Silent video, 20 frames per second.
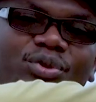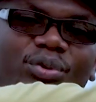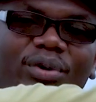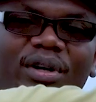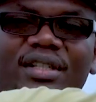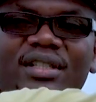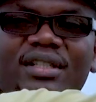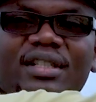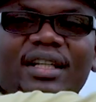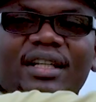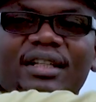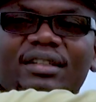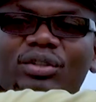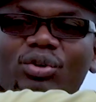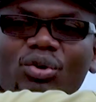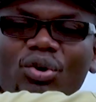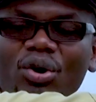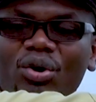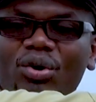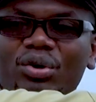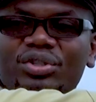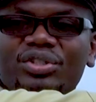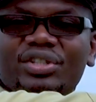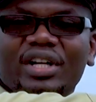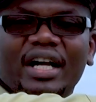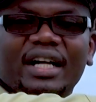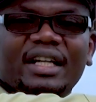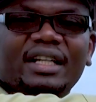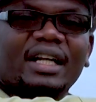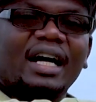towards the Congo
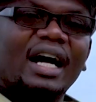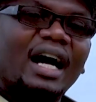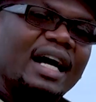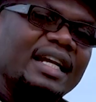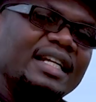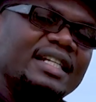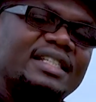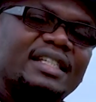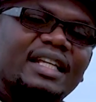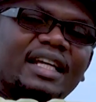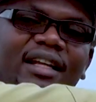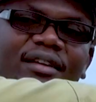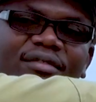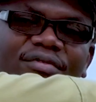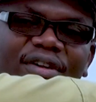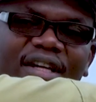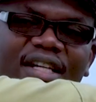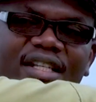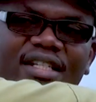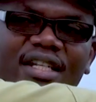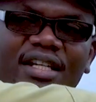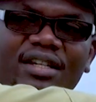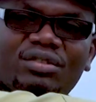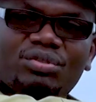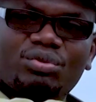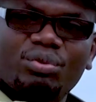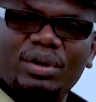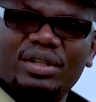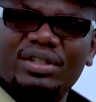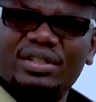side, and it's
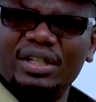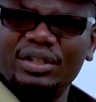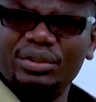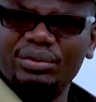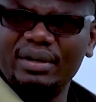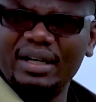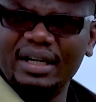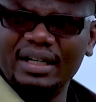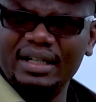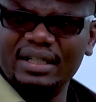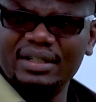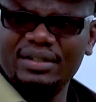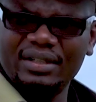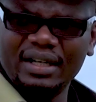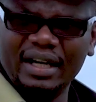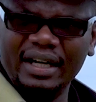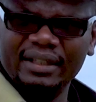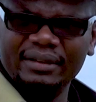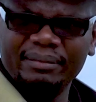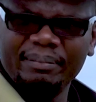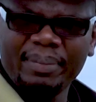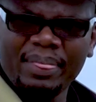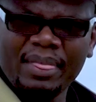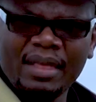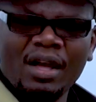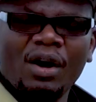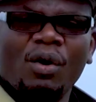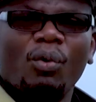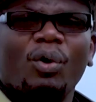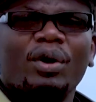elevated towards the Ugandan side.
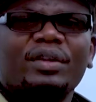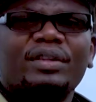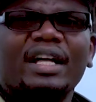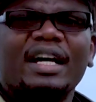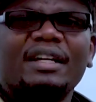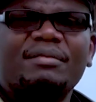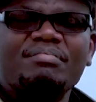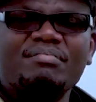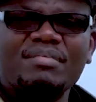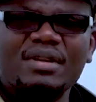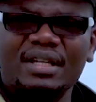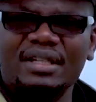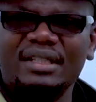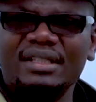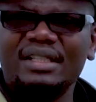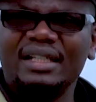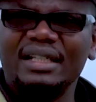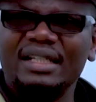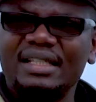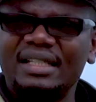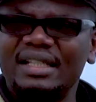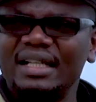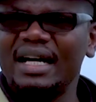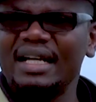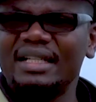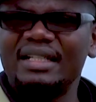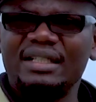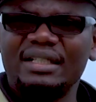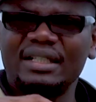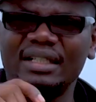What that means is
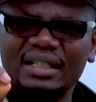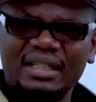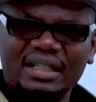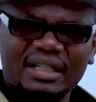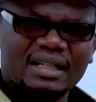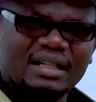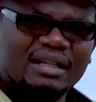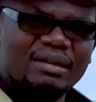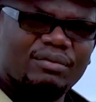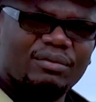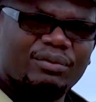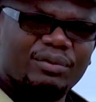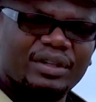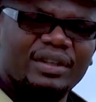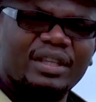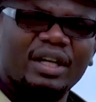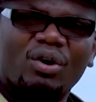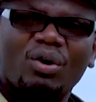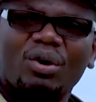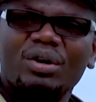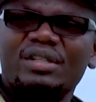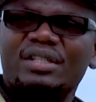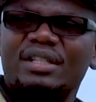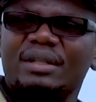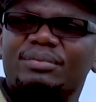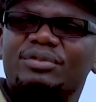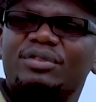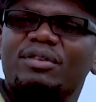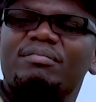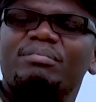that with the
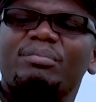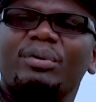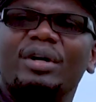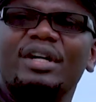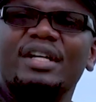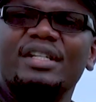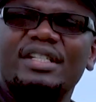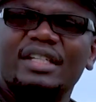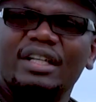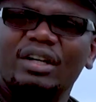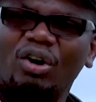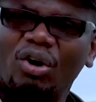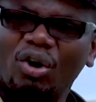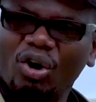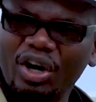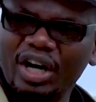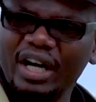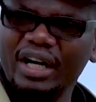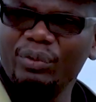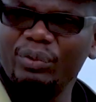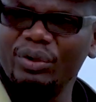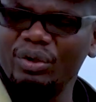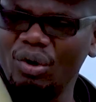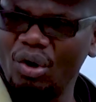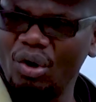concept of buoyancy, oil will